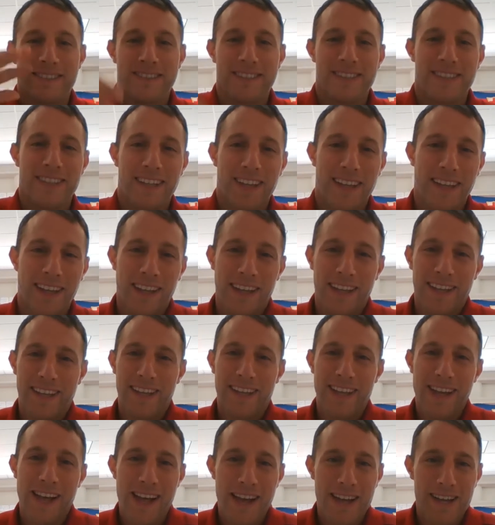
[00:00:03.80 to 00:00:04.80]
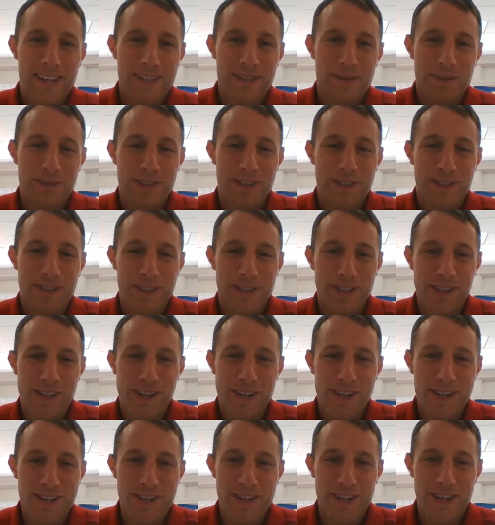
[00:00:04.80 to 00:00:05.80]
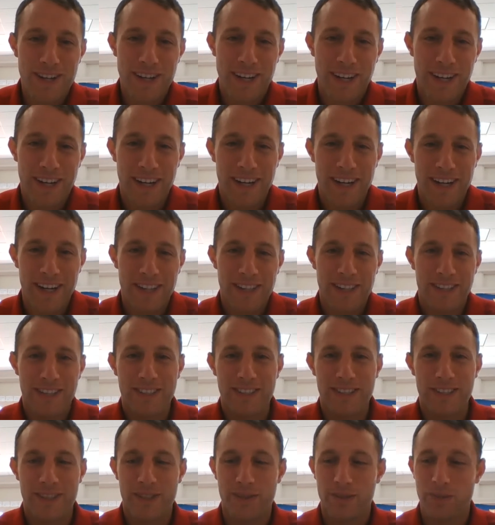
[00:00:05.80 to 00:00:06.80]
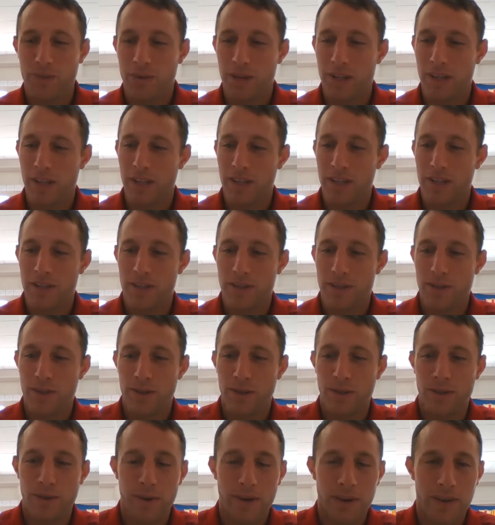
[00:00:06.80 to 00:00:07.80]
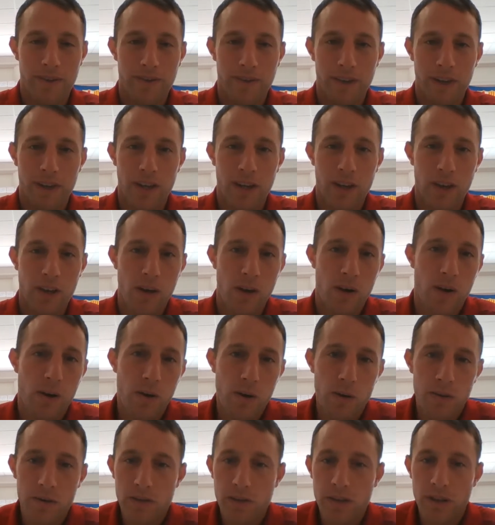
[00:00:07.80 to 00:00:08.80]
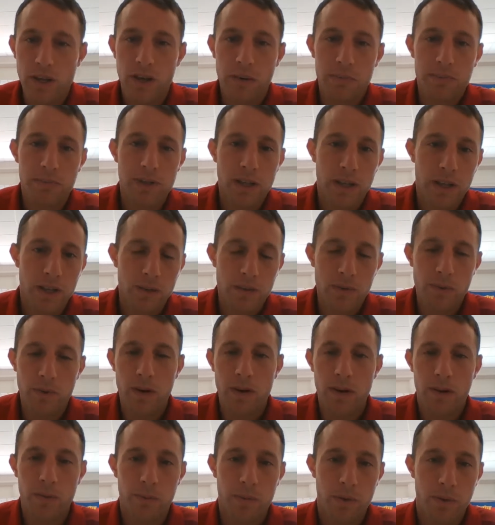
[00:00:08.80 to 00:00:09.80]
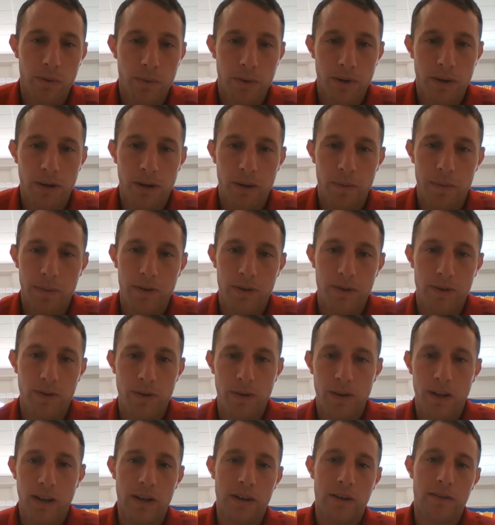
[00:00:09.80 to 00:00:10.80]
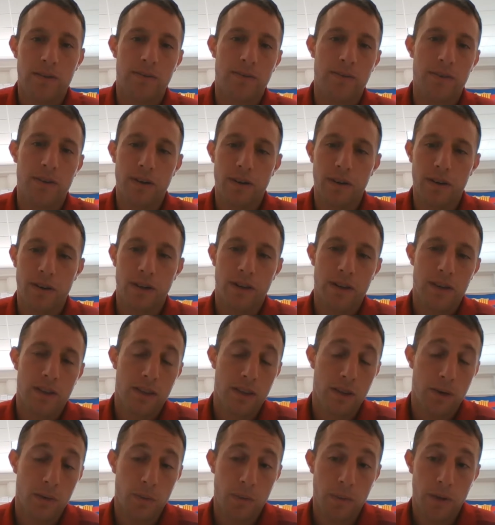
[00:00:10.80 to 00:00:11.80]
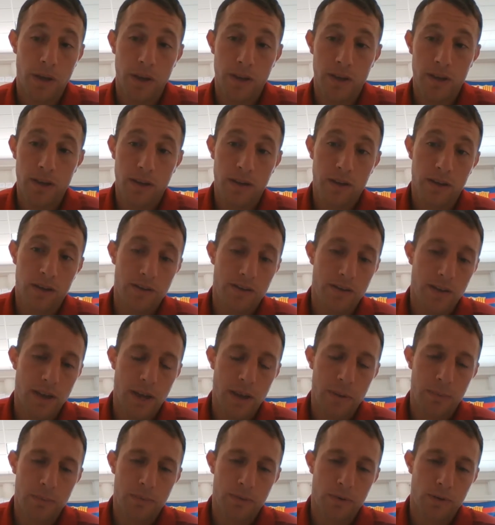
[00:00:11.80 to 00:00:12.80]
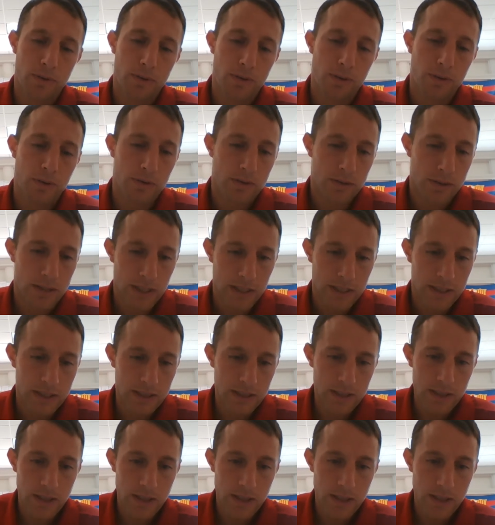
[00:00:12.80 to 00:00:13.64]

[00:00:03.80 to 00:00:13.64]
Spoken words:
Hey class, Mr. Klausner here. Just wanted to do a quick video to update you on what we're going to be doing for the week of April 6th.